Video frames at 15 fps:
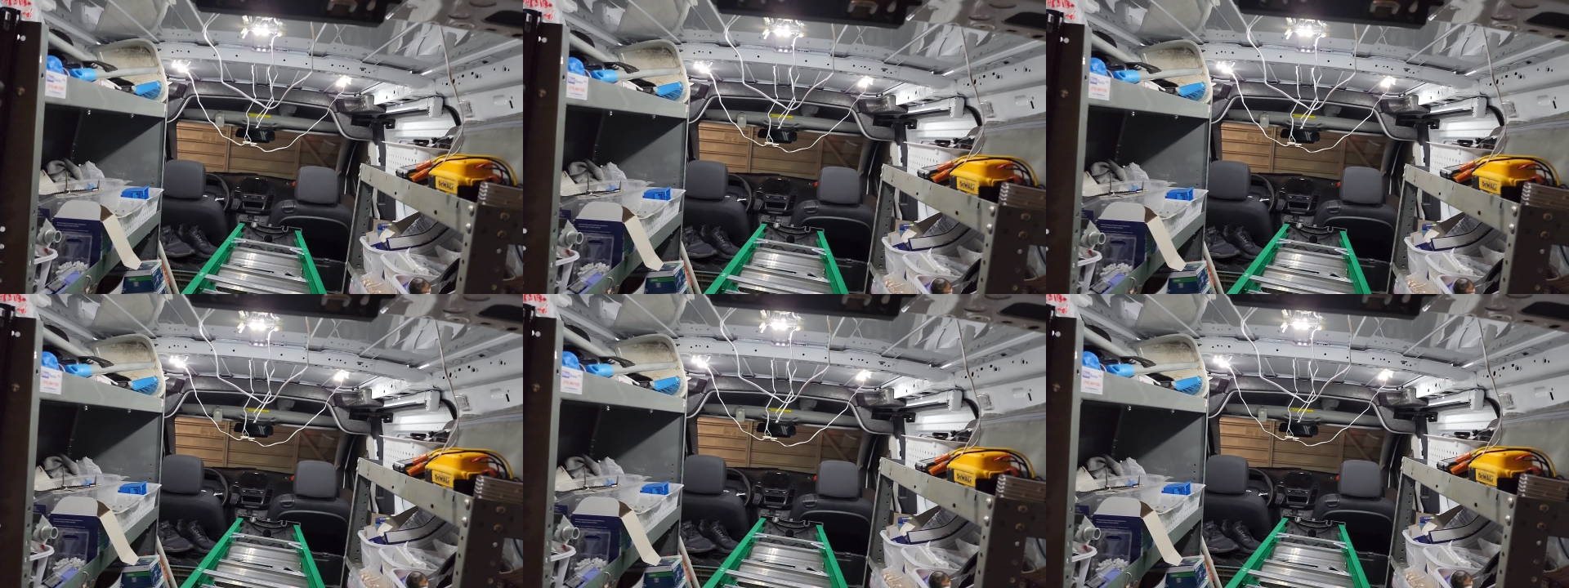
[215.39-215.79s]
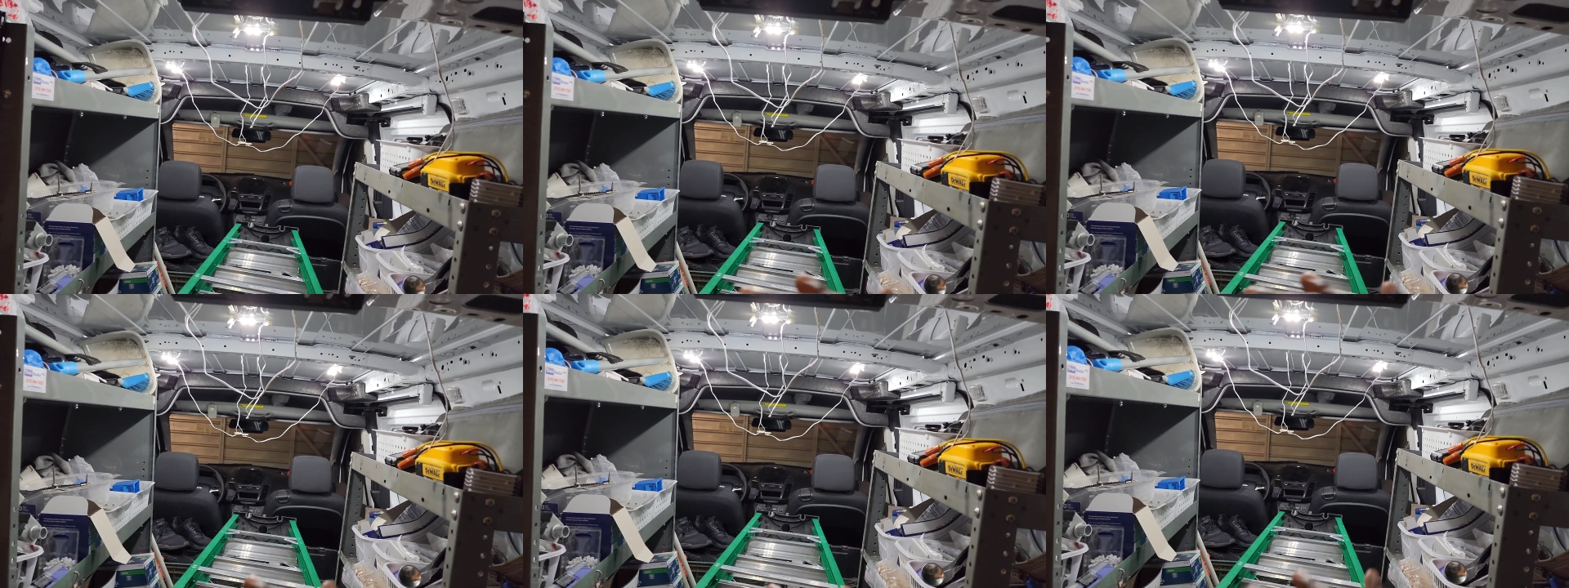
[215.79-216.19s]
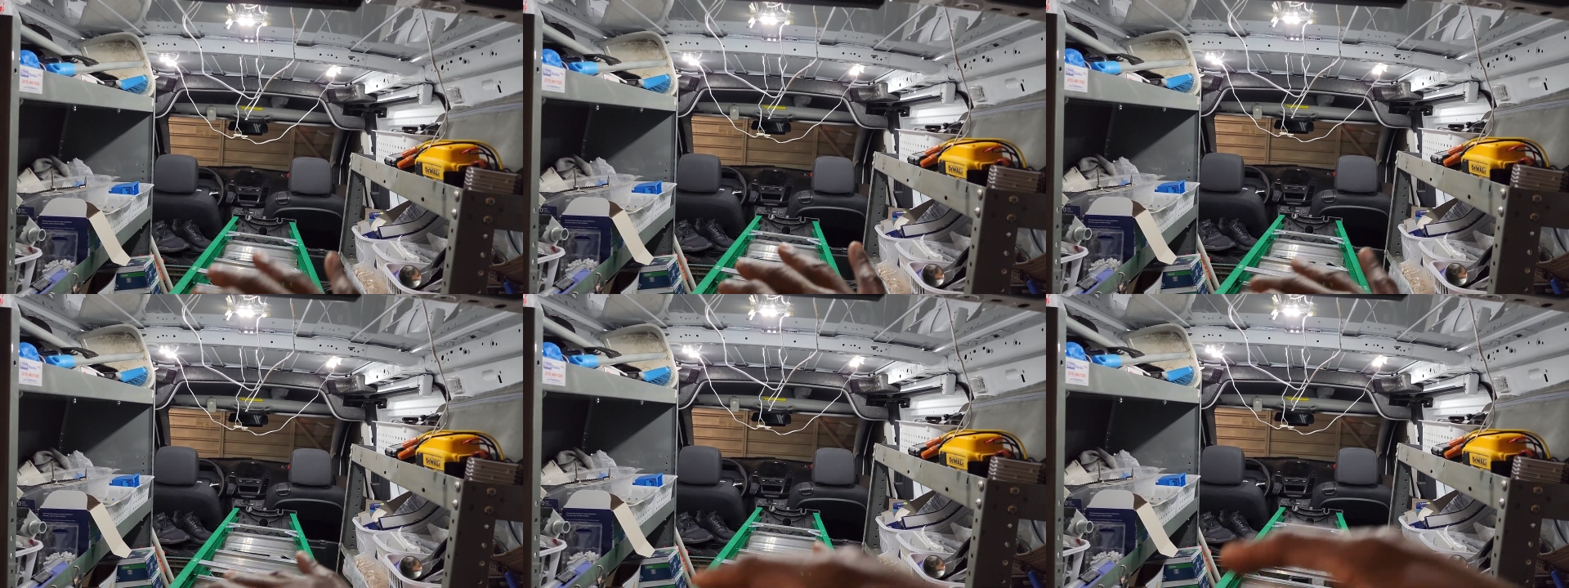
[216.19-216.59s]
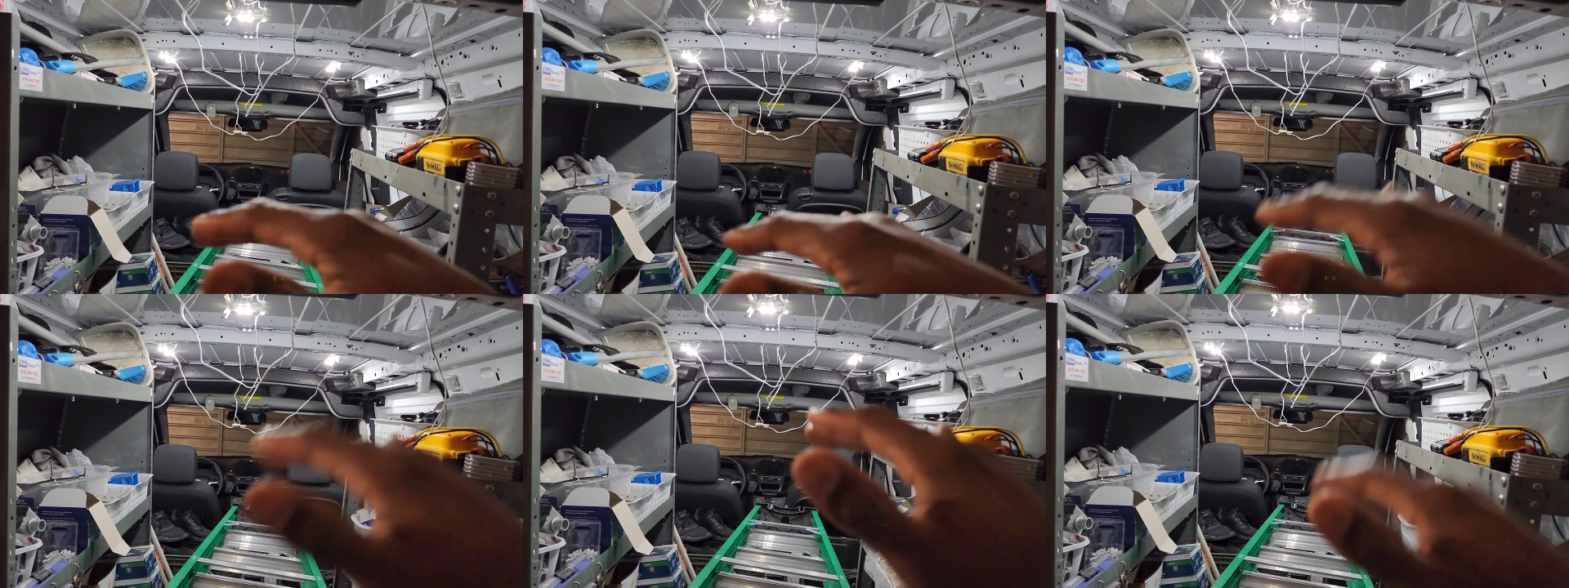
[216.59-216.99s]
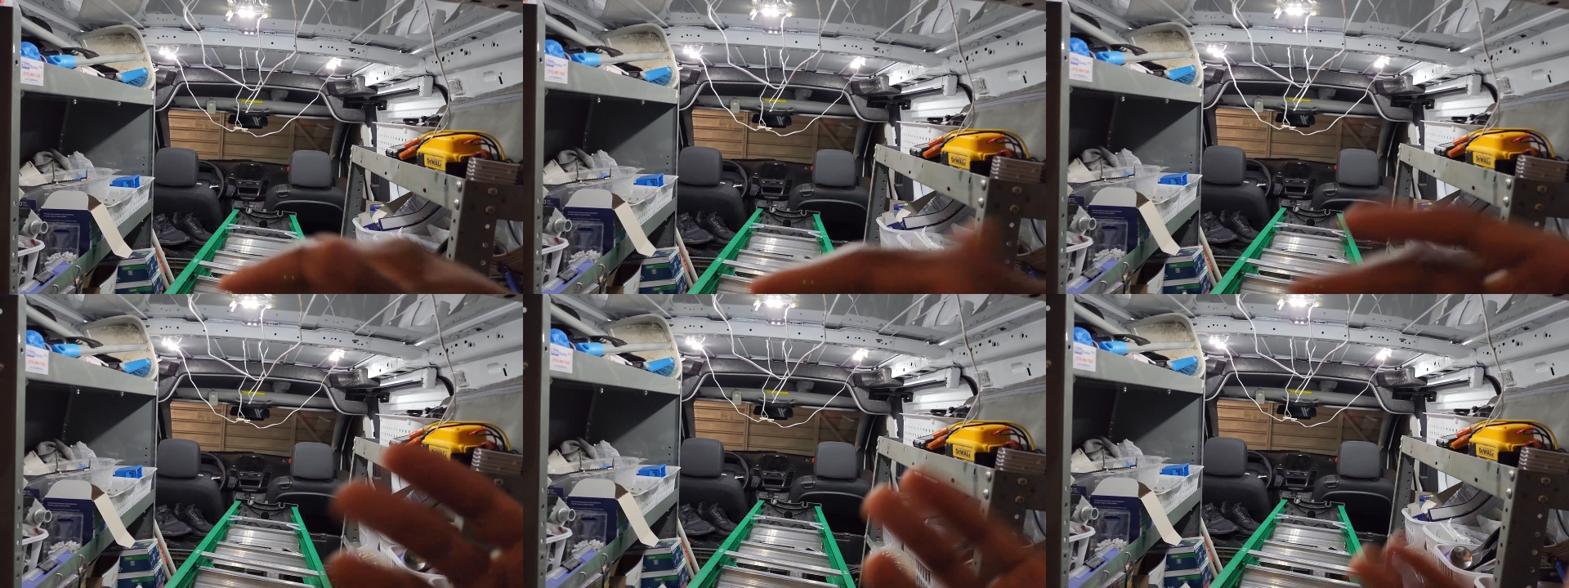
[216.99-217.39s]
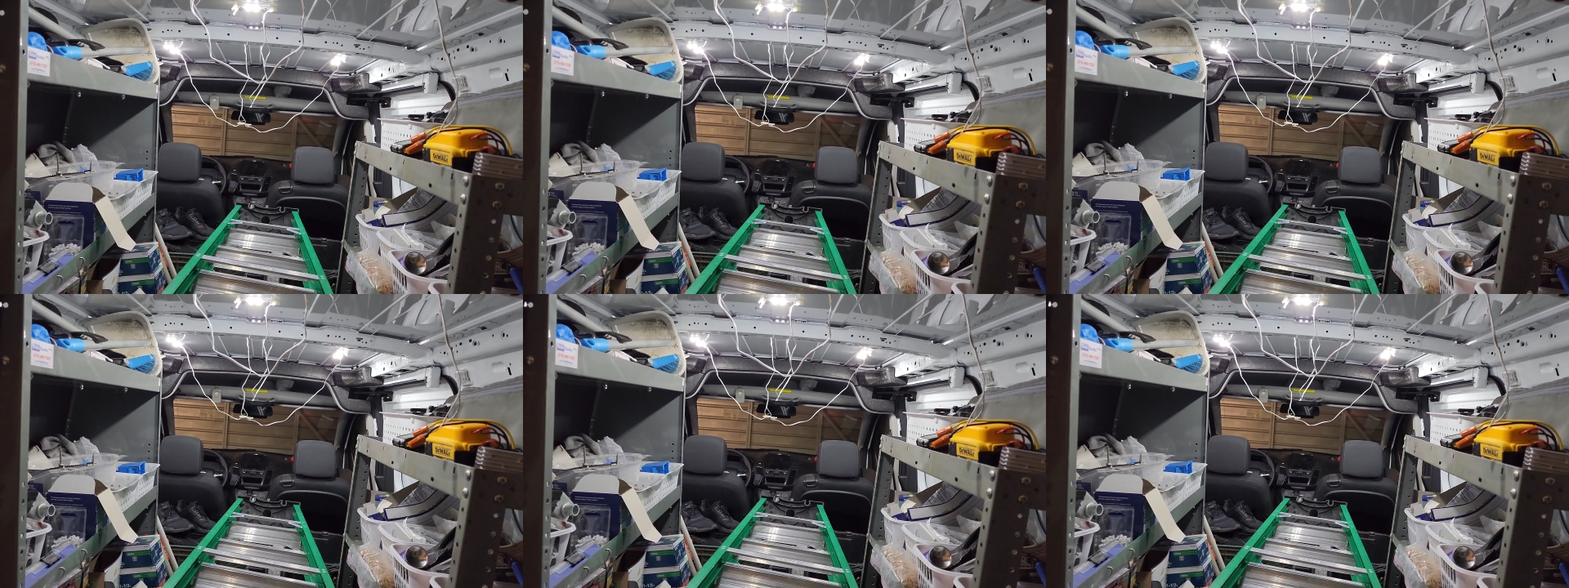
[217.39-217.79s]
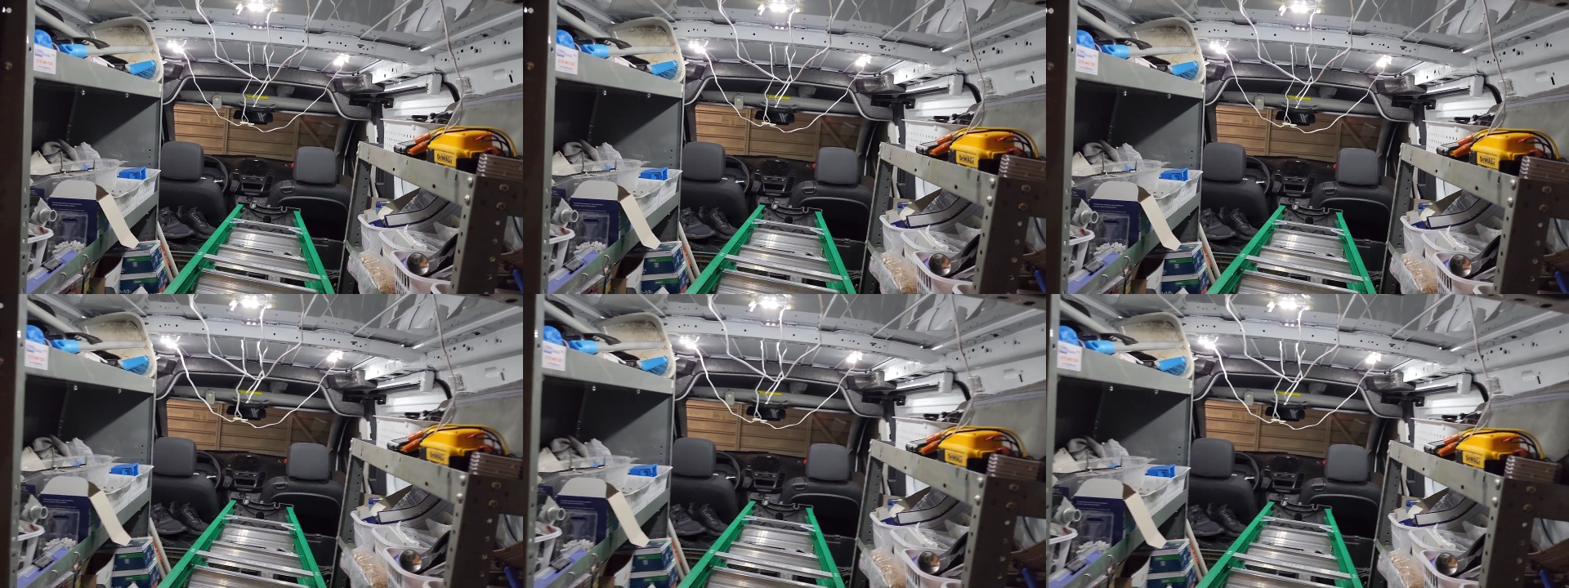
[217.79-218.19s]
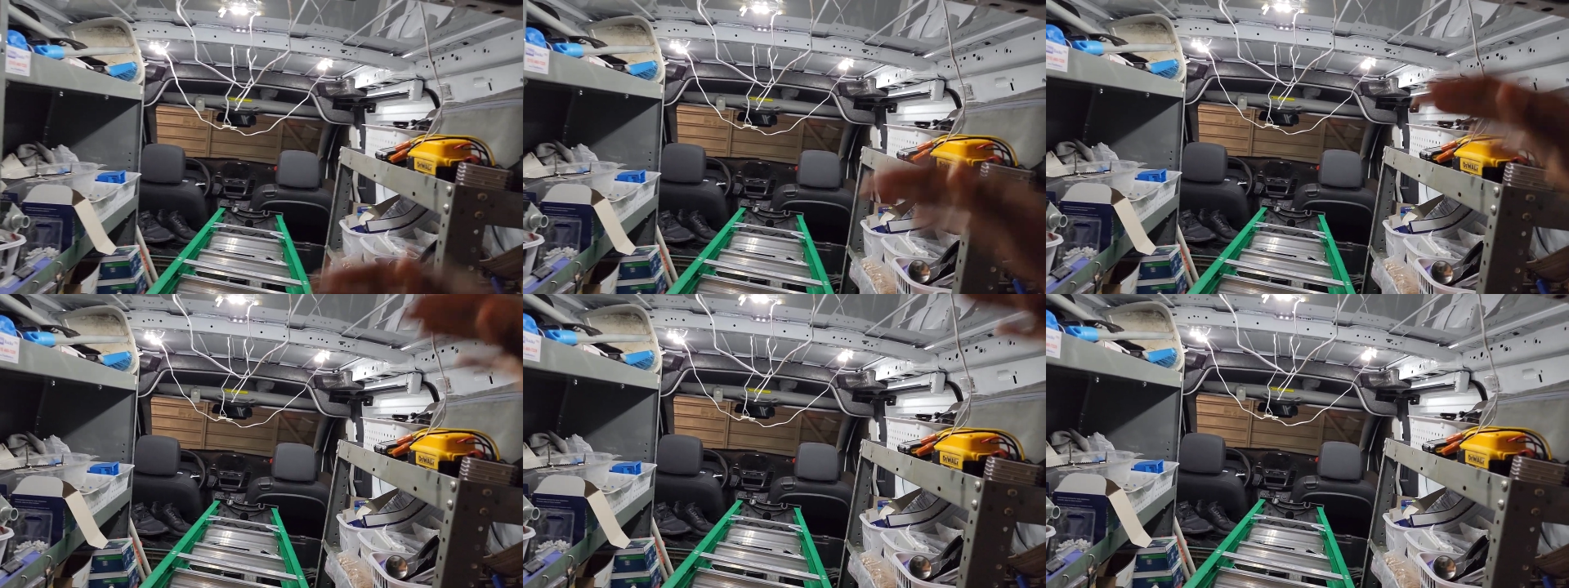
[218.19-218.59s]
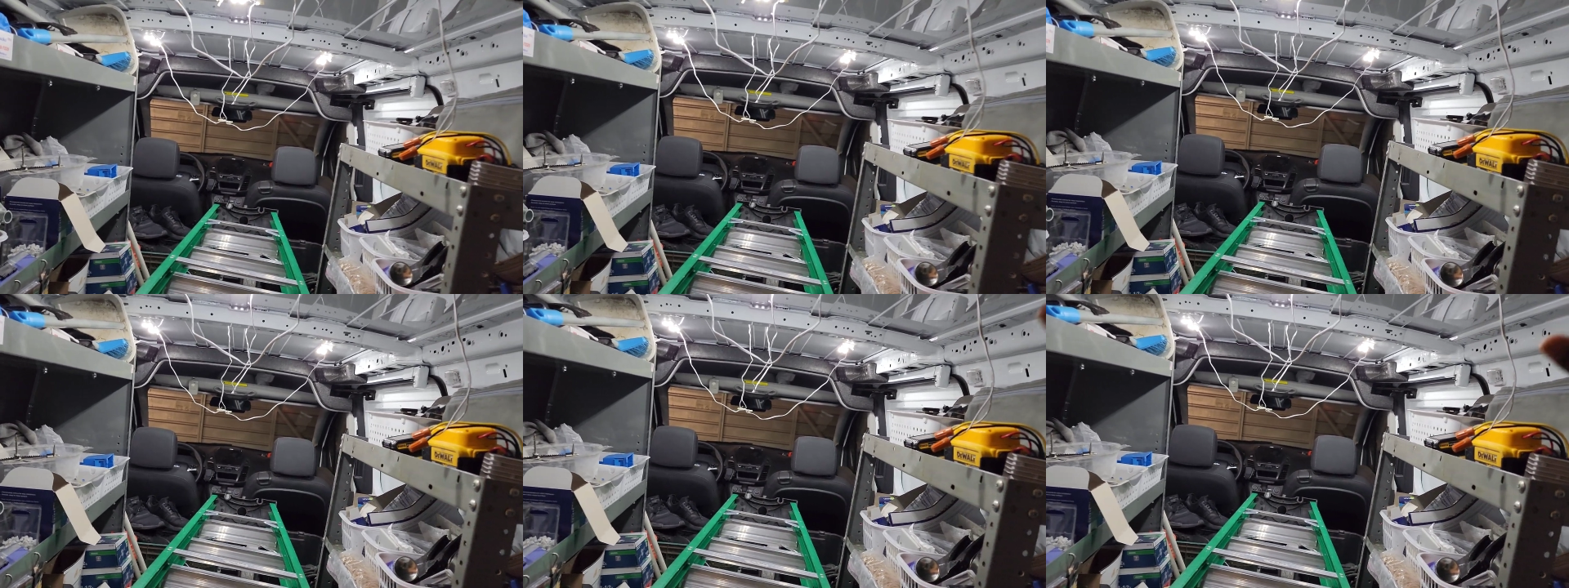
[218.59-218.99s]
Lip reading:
Nobody's mouth can be seen.